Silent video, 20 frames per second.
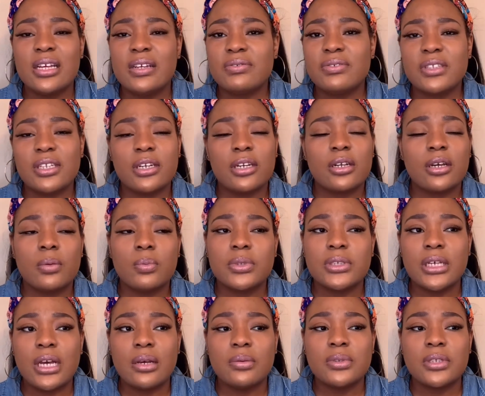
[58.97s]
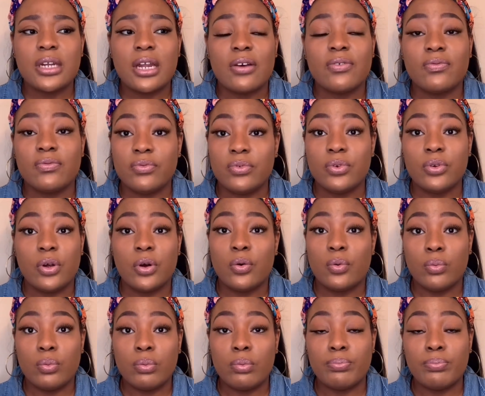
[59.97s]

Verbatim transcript: Seen it a couple times and I've, you know,